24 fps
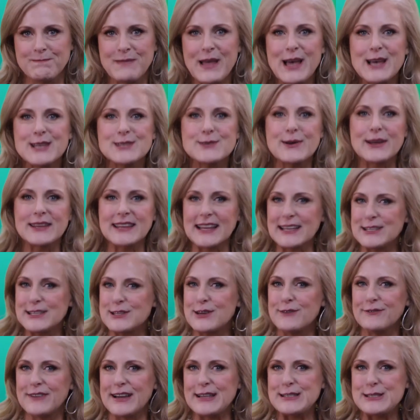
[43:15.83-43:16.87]
So I'd like to
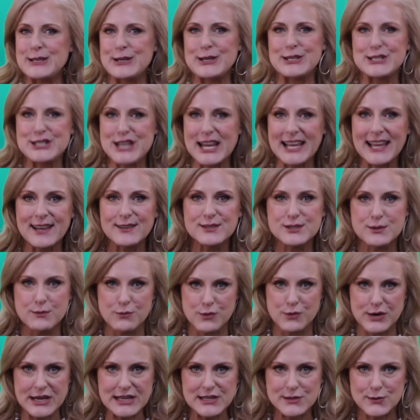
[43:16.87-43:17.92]
invite you to check out some
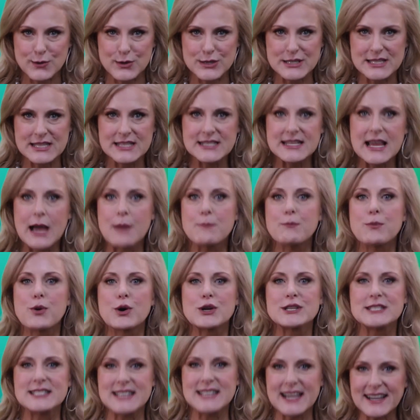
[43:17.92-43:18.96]
resources at
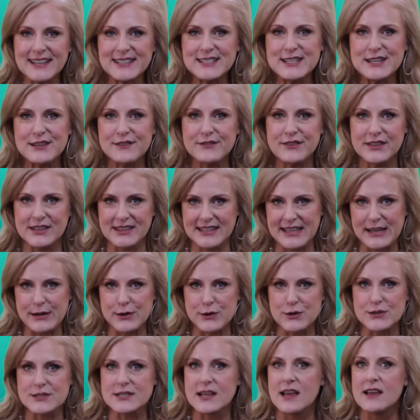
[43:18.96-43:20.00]

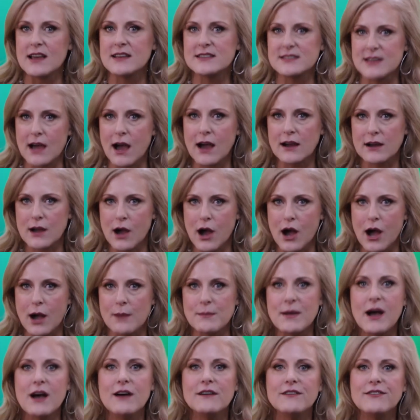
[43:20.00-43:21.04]

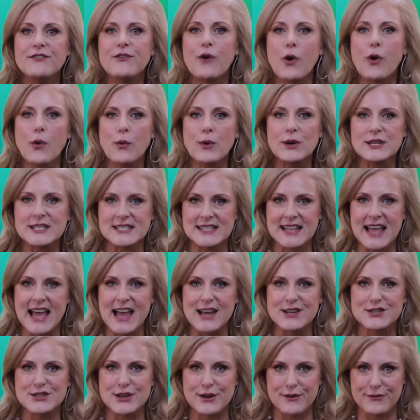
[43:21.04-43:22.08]

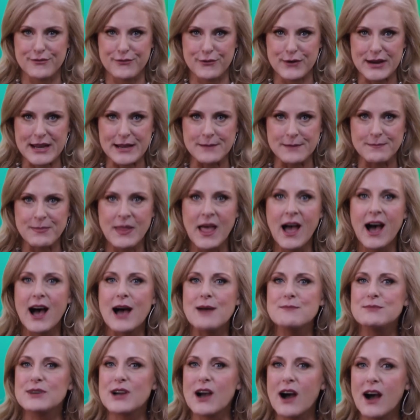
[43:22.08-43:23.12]
productiveleaders.com/free. I'm
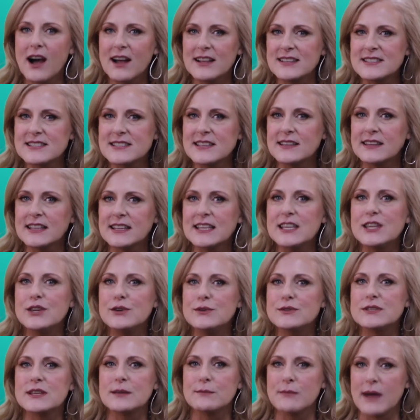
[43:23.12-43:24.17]
constantly
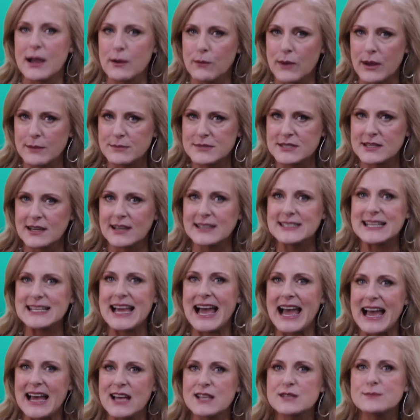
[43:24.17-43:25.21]
using my website
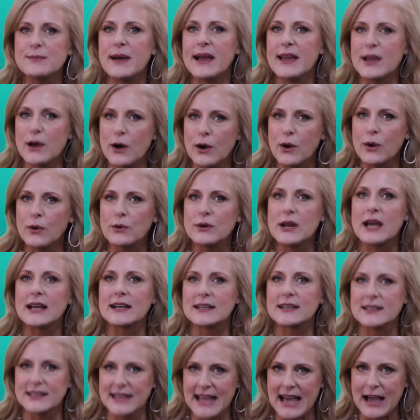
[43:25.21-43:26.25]
as my own
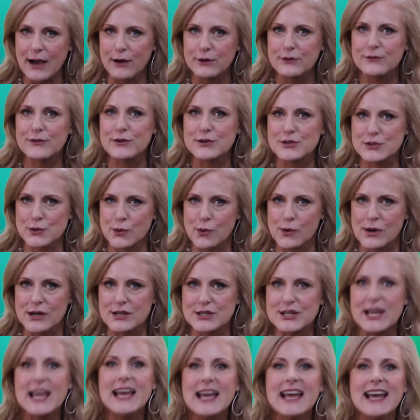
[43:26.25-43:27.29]
cloud for storage.
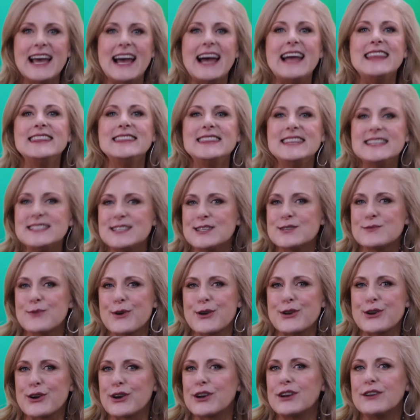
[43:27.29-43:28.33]
And this is where
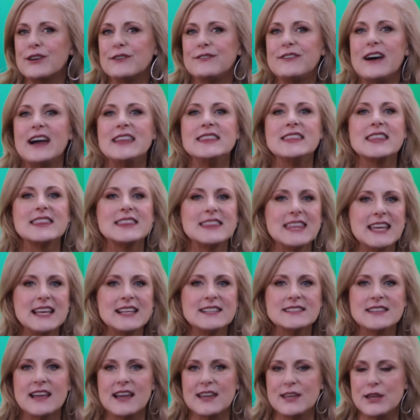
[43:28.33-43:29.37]
you're going to find the things
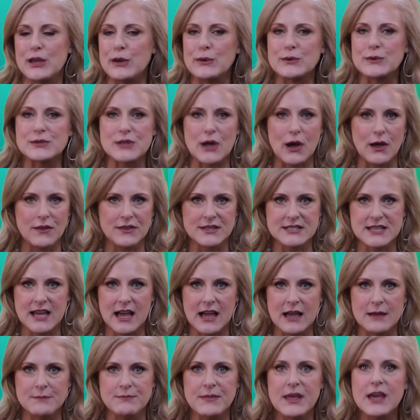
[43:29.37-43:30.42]
I use all the
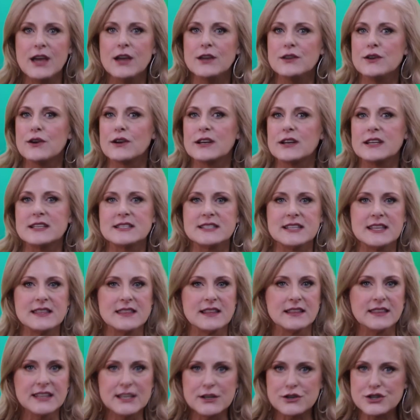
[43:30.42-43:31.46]
time. You're going to see the
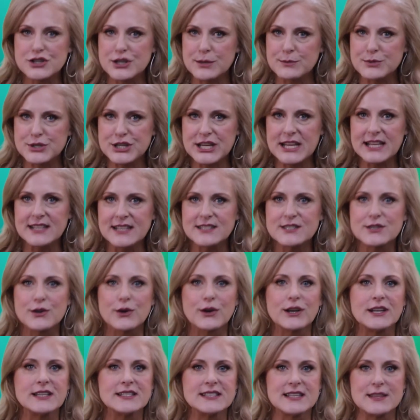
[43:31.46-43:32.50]
leadership sheets. You're
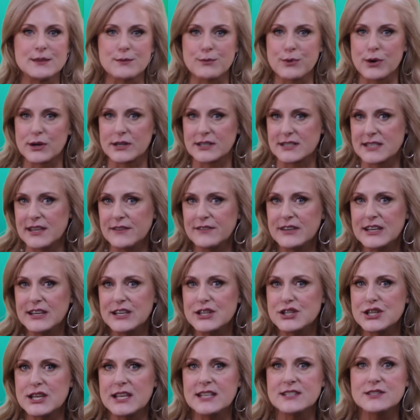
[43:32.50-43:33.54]
going to see the productivity
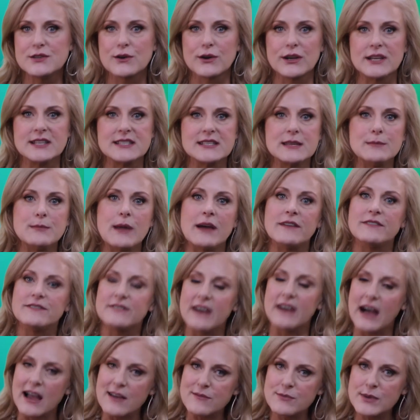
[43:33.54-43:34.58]
sheets. You're going to see my
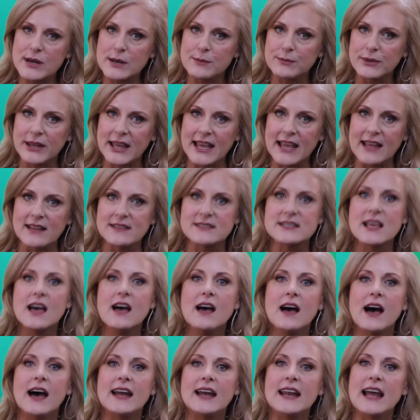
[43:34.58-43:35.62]
5-minute plans
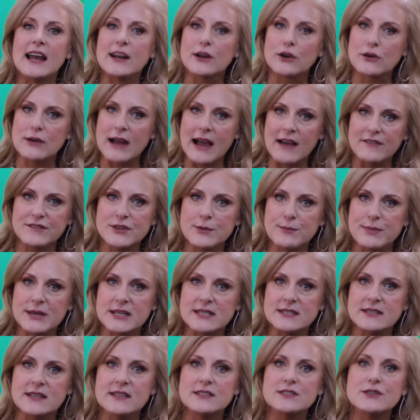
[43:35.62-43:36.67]
on how to craft a
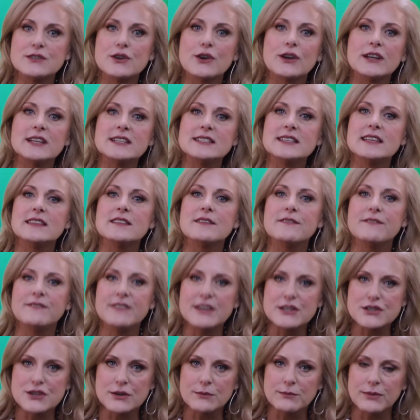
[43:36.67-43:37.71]
business. You're going to see the
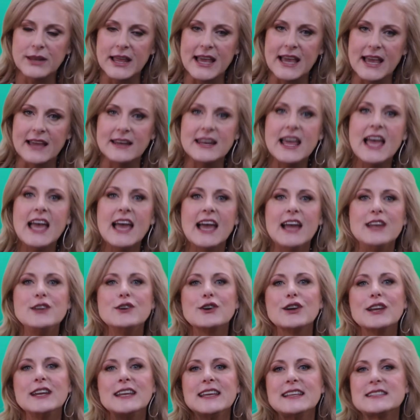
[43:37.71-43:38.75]
vision plan, and you're
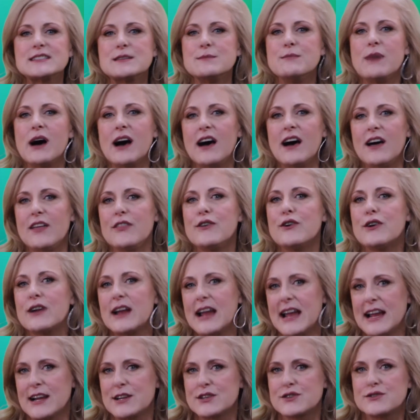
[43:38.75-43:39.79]
going to get some other
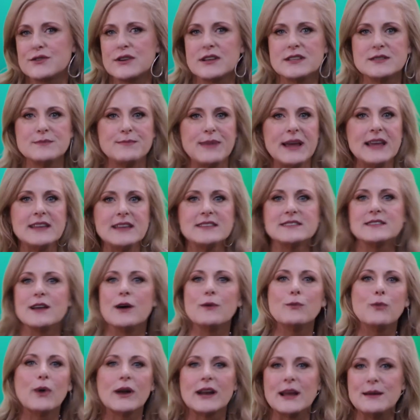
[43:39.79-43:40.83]
extras based on
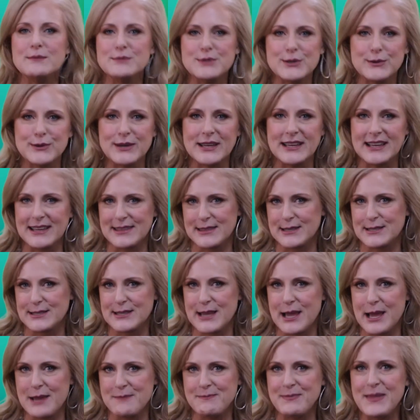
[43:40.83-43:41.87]
what I'm doing at the
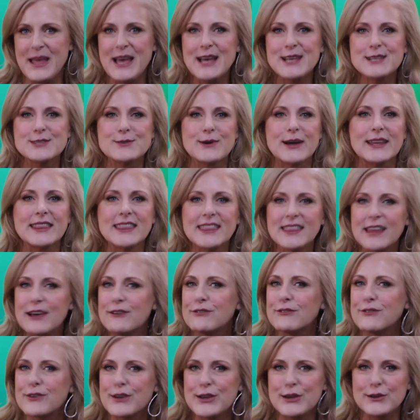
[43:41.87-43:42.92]
time. So I'd love
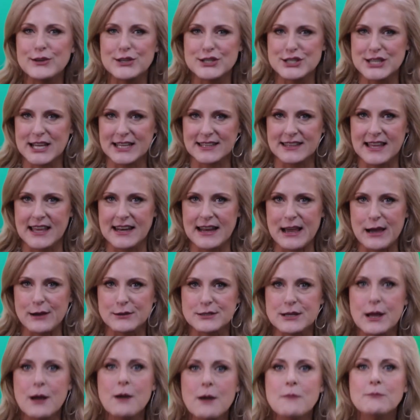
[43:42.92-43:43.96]
for you to check that out.
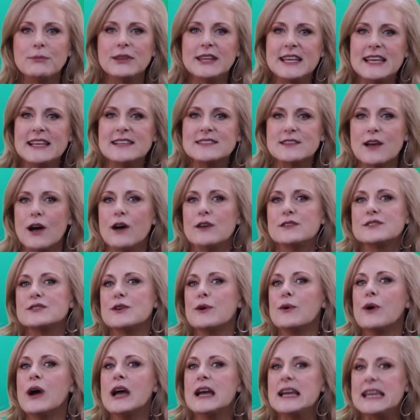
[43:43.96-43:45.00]
Please
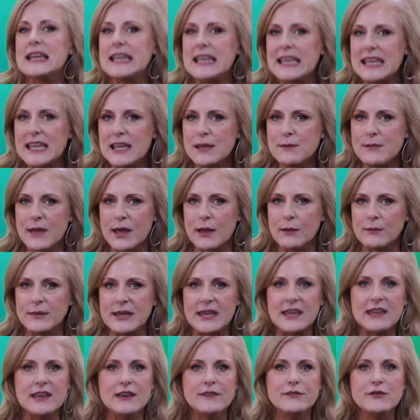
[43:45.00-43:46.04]
also email
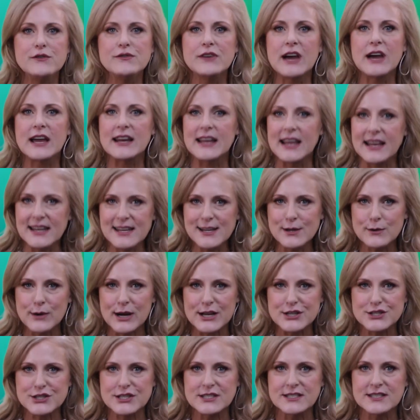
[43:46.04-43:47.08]
me if you've got any
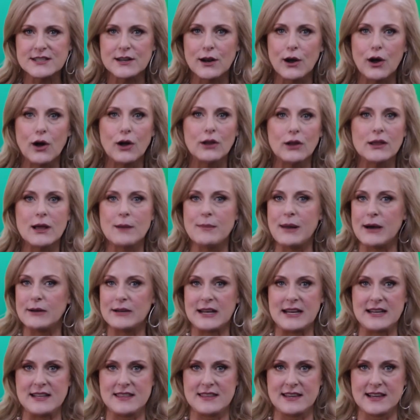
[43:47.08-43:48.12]
questions at all about
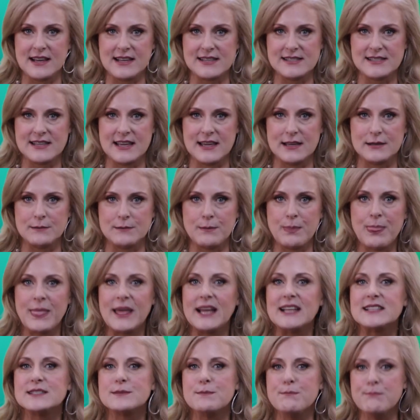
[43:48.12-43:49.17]
anything I said.
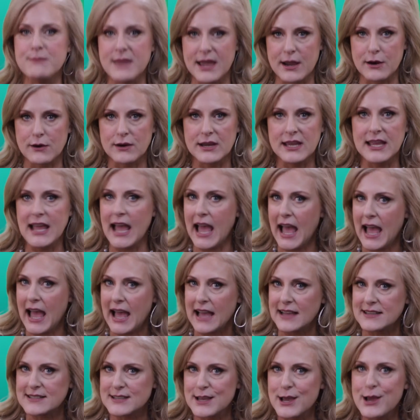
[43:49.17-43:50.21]
It's
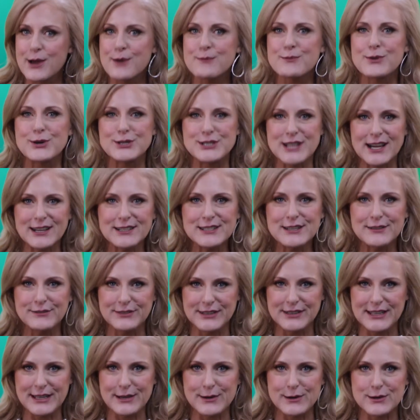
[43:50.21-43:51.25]

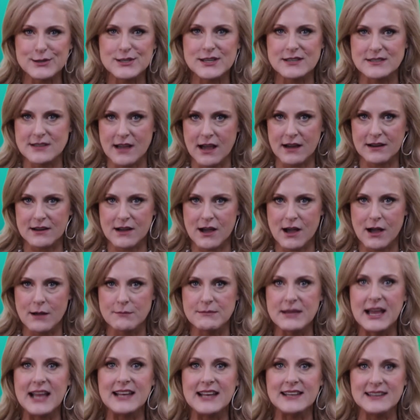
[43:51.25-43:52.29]
Mary@productiveleaders.com.
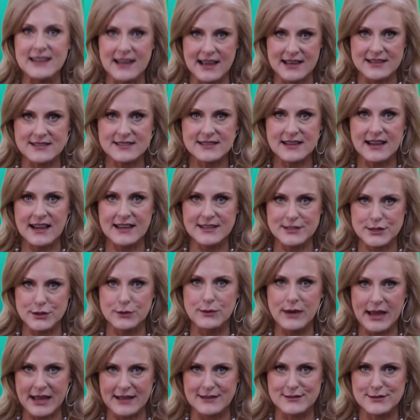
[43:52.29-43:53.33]
And yes, I do
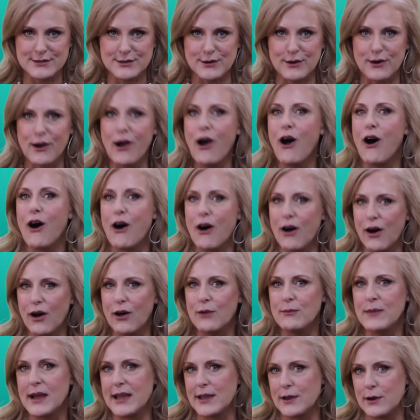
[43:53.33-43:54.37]
answer all
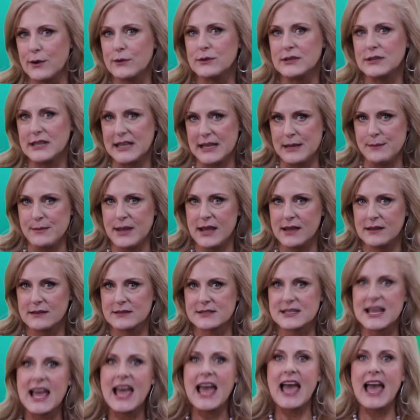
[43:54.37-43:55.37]
my own emails.